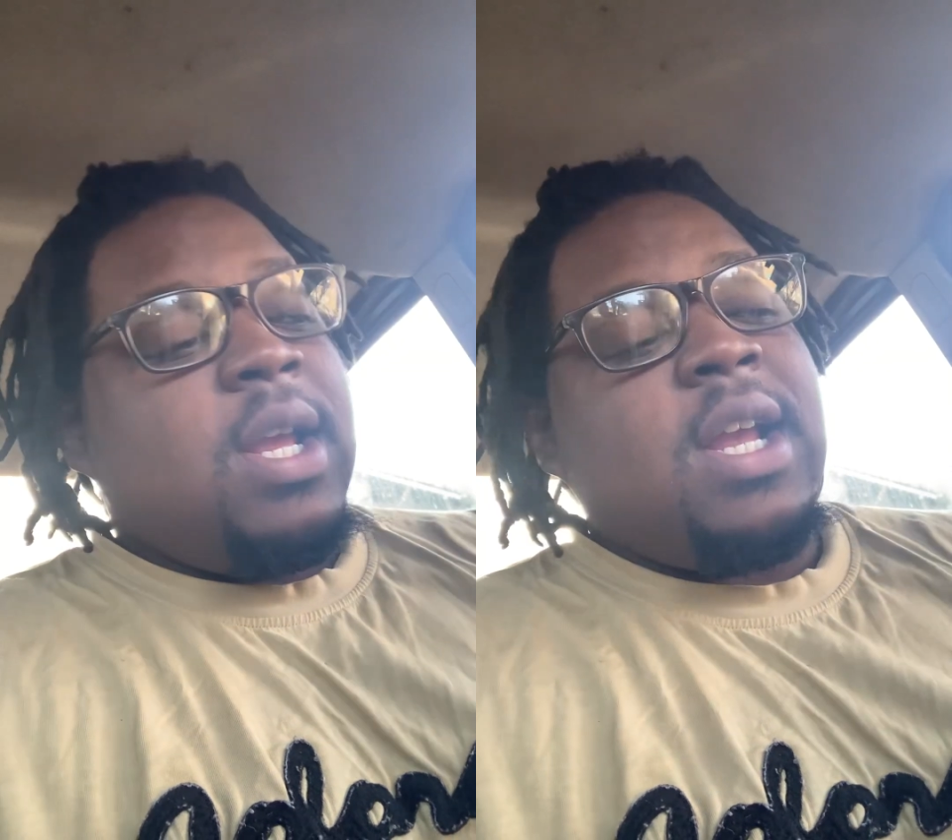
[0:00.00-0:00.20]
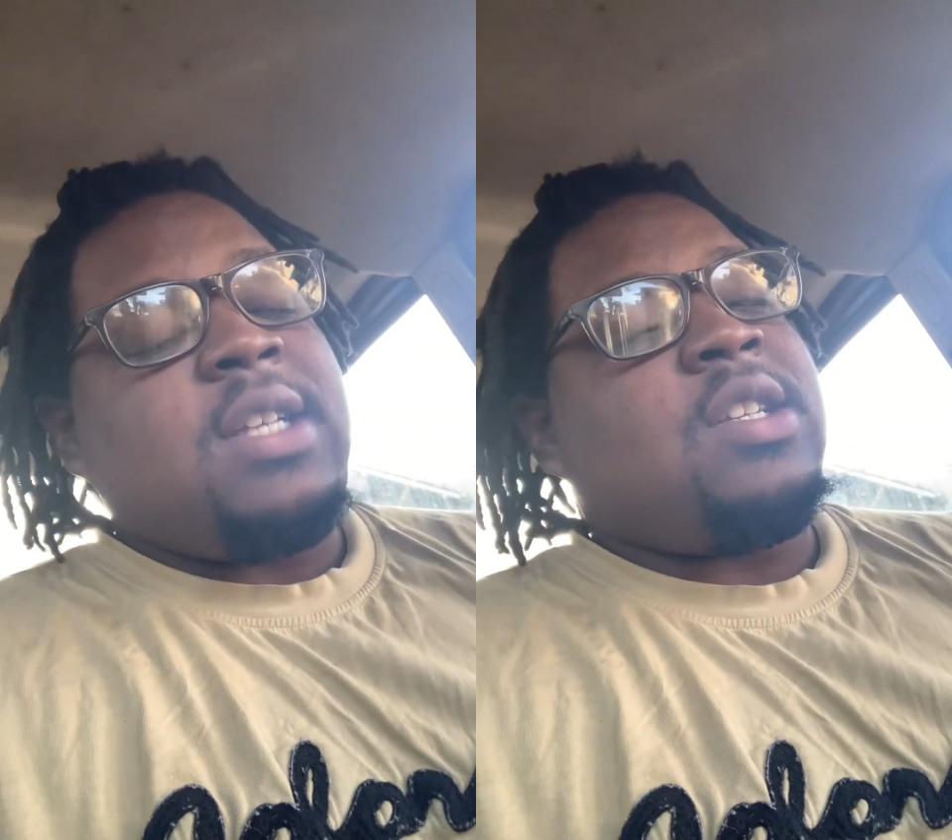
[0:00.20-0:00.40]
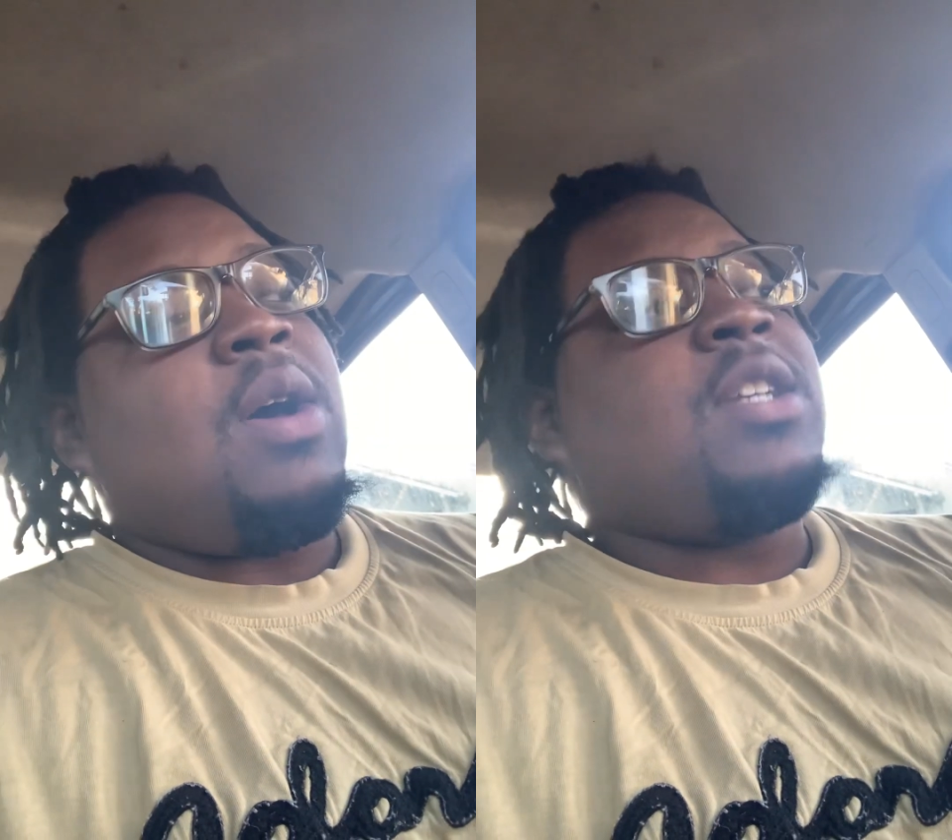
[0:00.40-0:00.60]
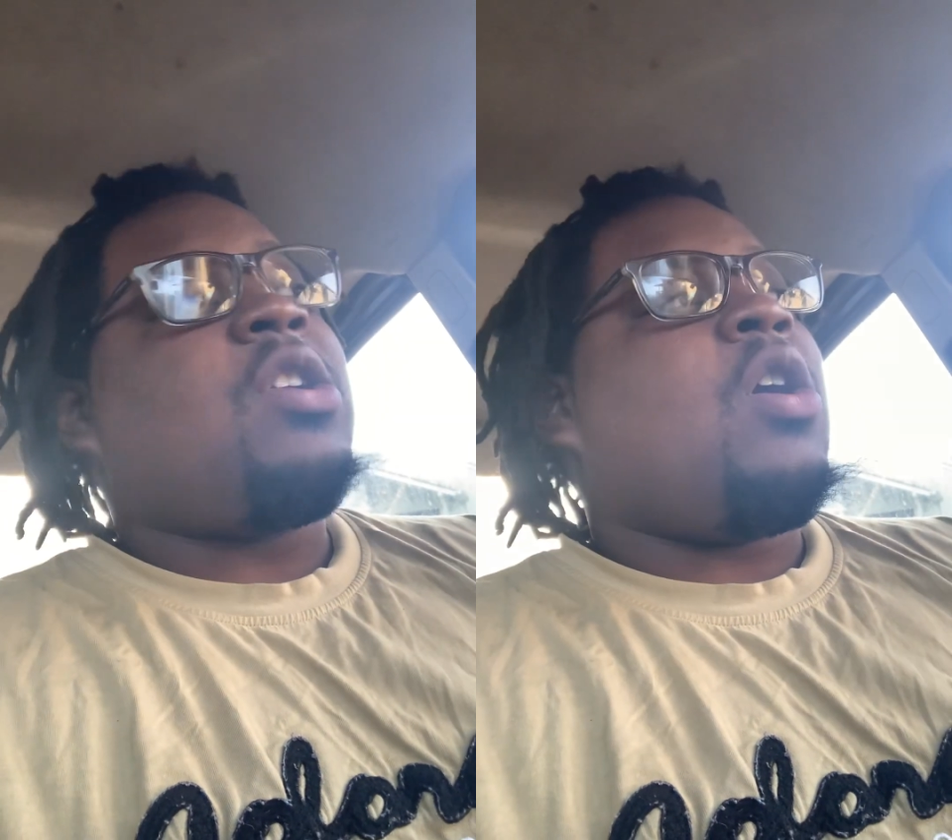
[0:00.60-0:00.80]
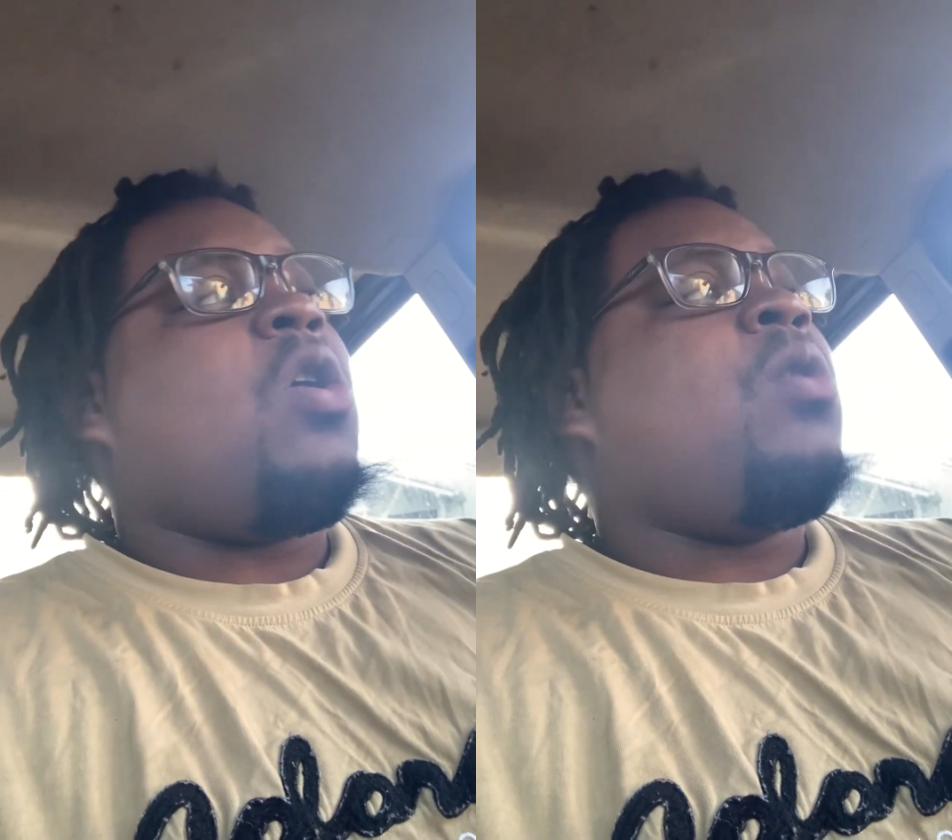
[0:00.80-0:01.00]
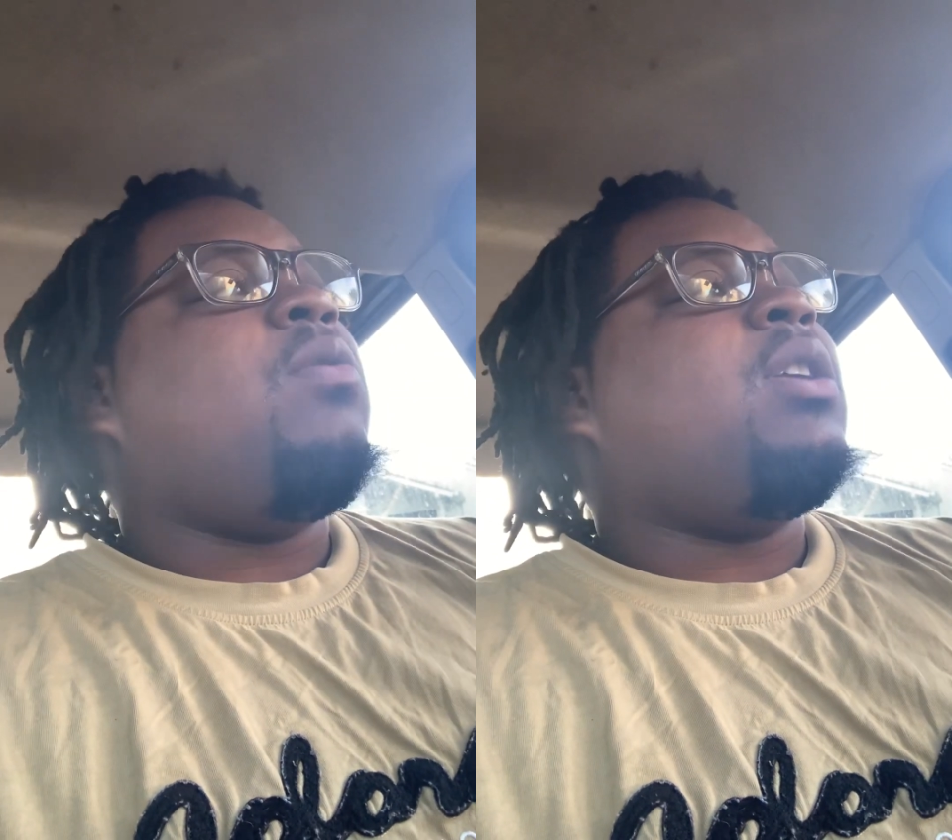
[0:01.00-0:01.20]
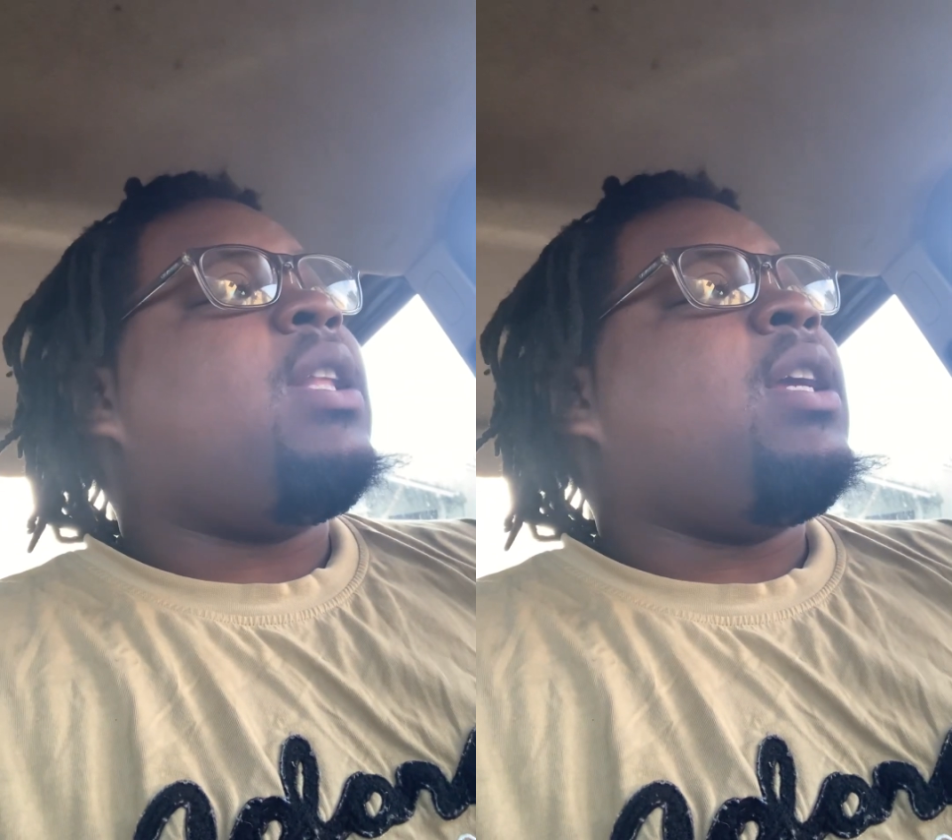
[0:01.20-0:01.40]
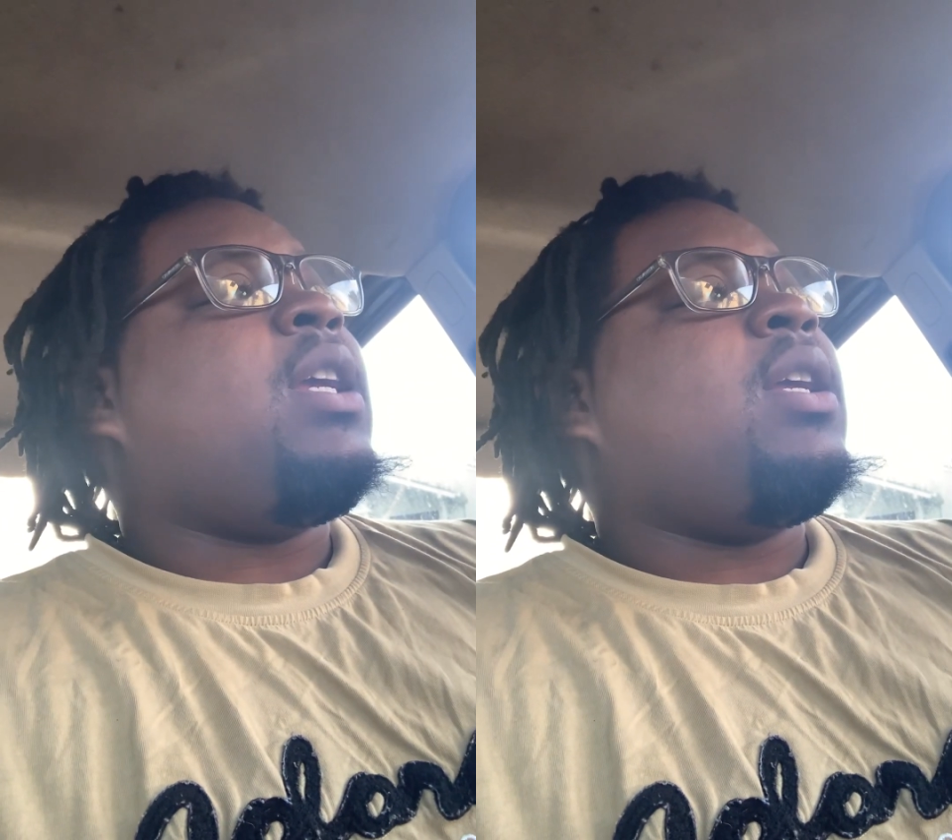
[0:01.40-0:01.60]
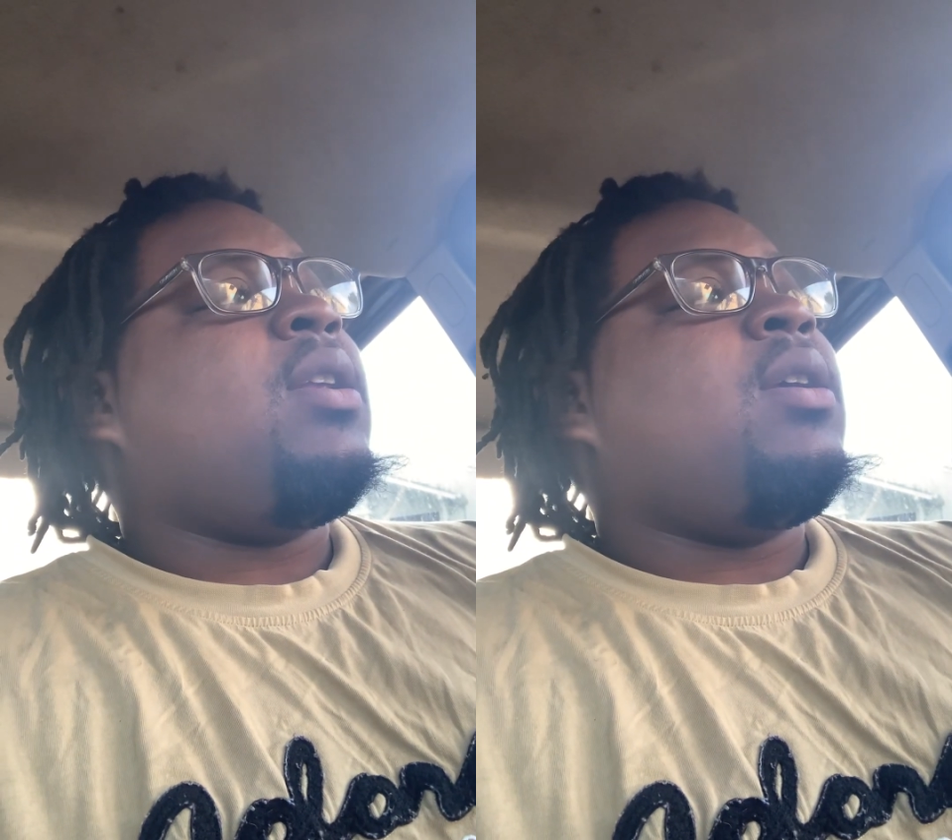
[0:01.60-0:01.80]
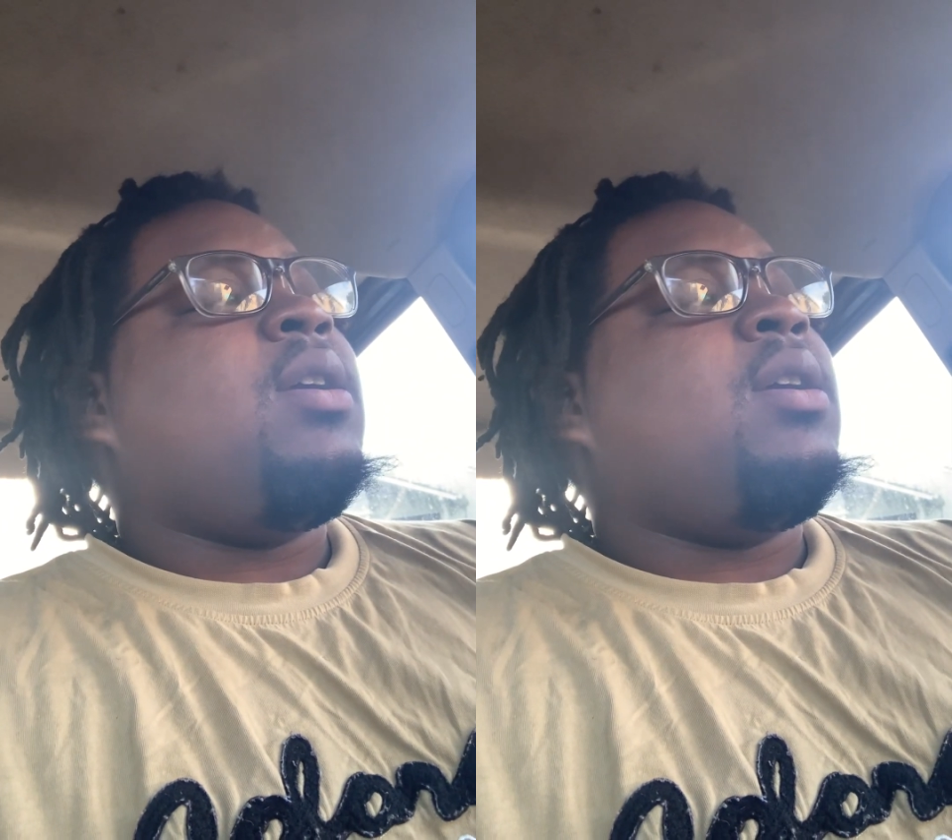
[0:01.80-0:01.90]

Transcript: and so I start overthinking